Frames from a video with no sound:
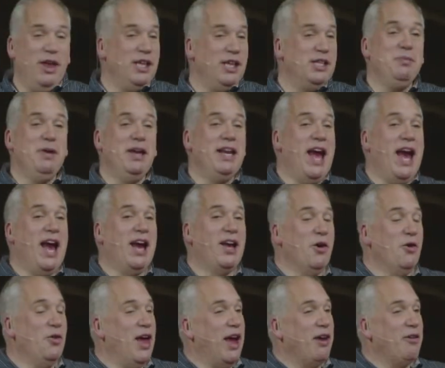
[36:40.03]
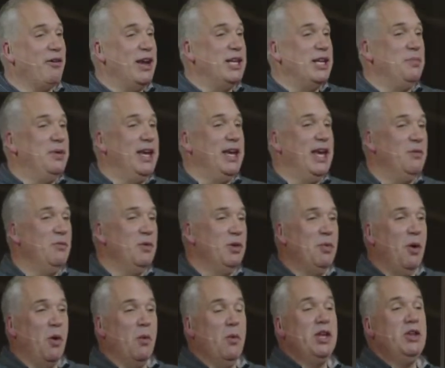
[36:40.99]
Things may not go that great to begin
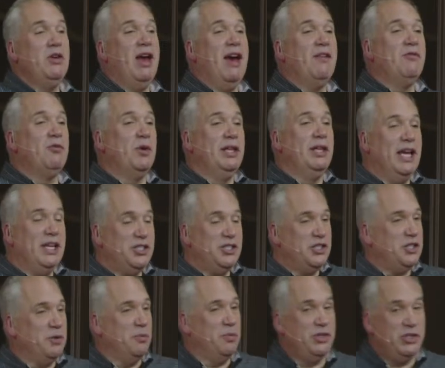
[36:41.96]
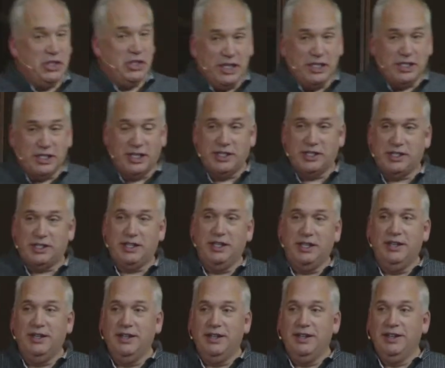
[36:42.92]
with, but when you have a relationship with Jesus,
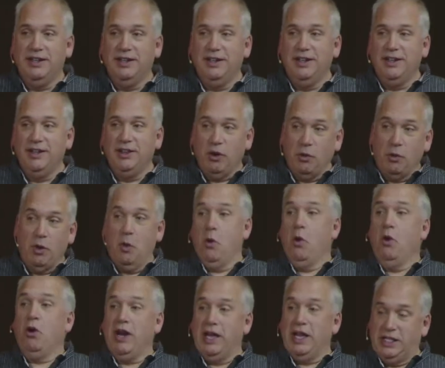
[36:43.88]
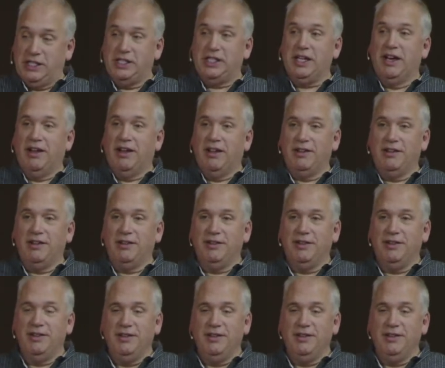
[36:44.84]
they're rewarding still.